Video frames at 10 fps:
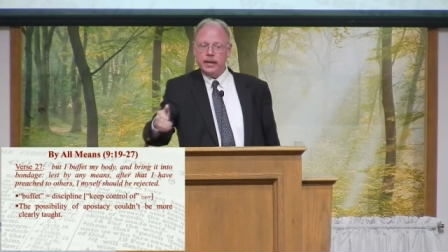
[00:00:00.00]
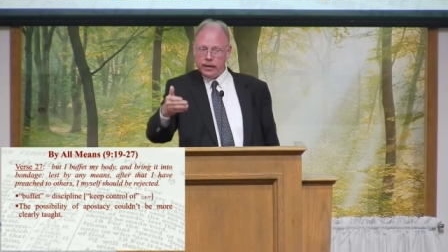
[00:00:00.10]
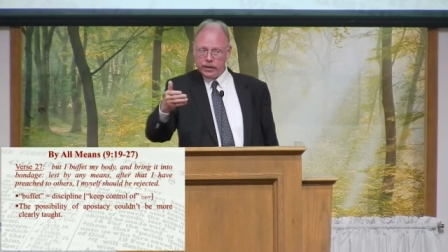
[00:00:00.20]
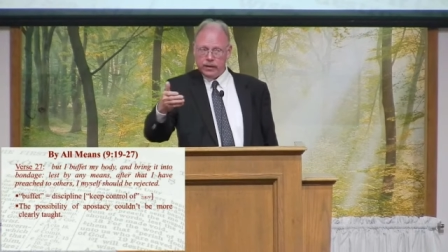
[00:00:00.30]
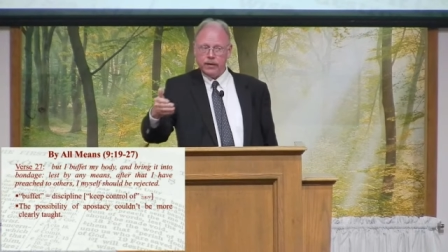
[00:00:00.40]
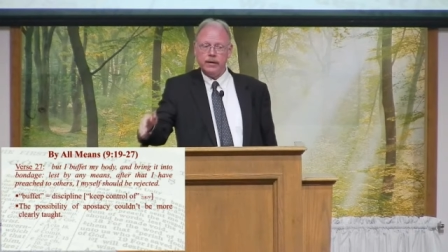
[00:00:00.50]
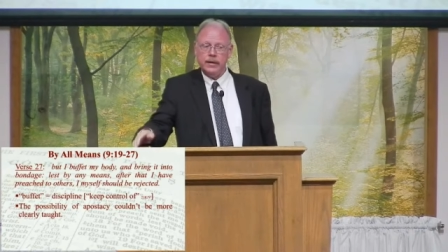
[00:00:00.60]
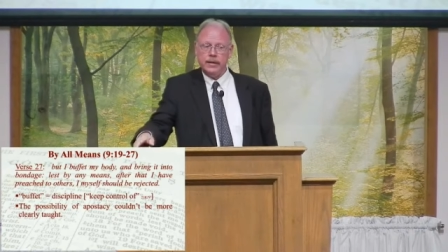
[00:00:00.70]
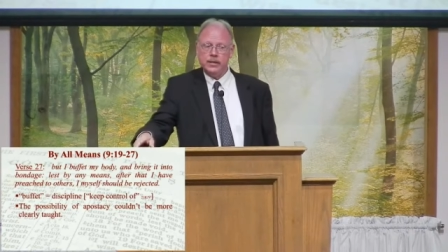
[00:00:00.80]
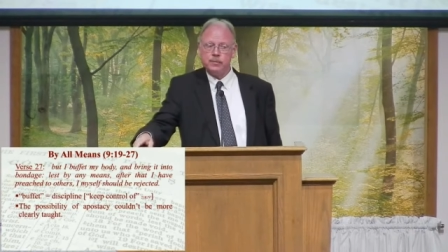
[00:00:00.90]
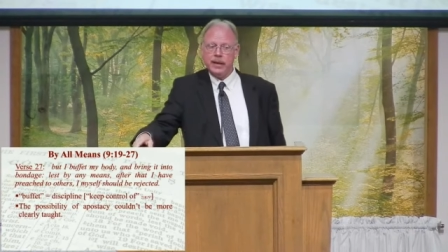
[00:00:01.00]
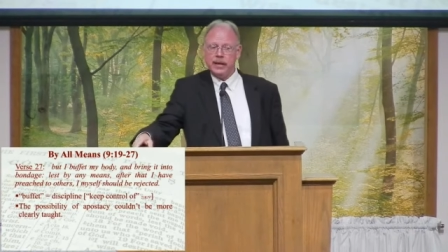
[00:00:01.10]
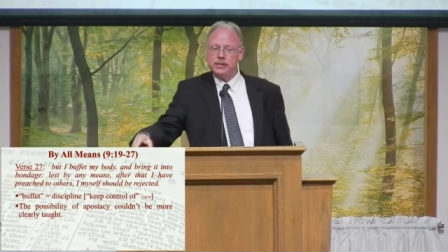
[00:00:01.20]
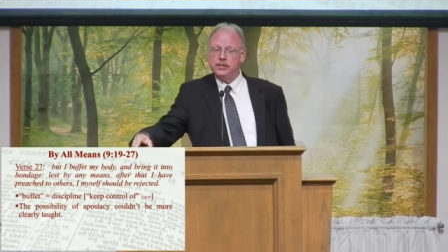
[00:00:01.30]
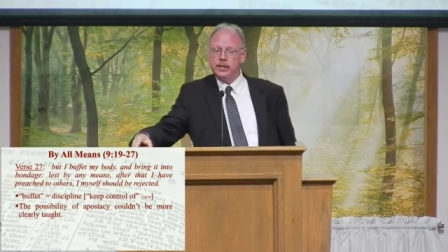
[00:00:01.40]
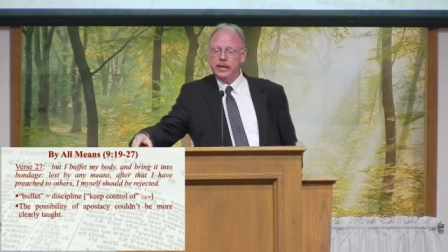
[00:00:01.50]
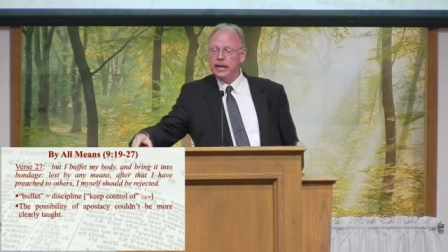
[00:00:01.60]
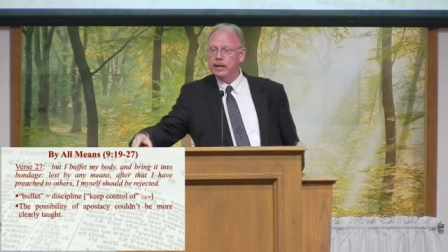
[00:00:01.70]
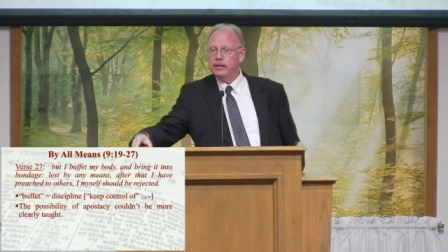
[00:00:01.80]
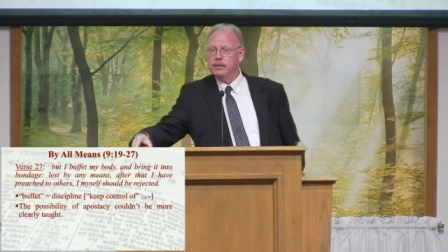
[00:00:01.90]
Here in this passage
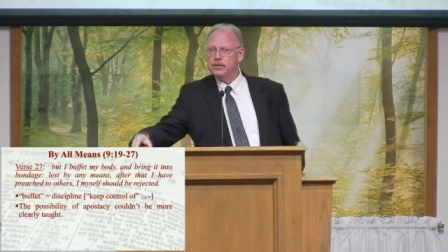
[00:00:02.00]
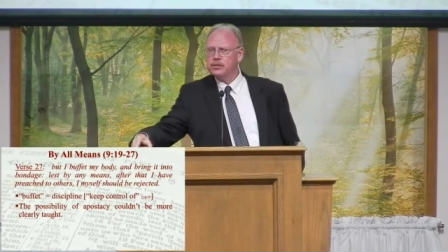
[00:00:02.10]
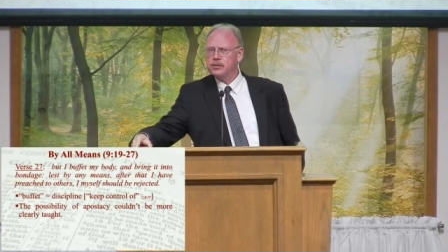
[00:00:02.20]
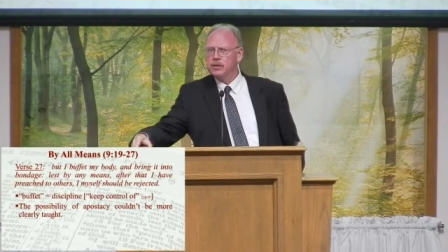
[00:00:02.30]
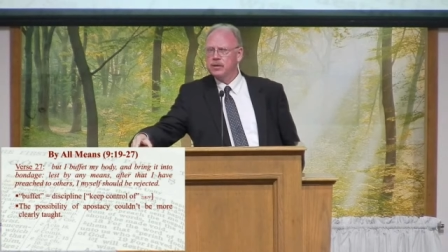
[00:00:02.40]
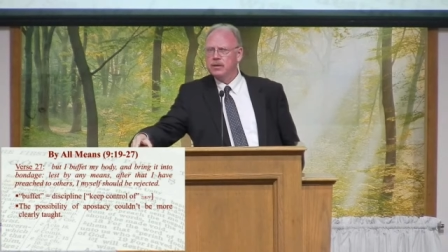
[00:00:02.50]
again is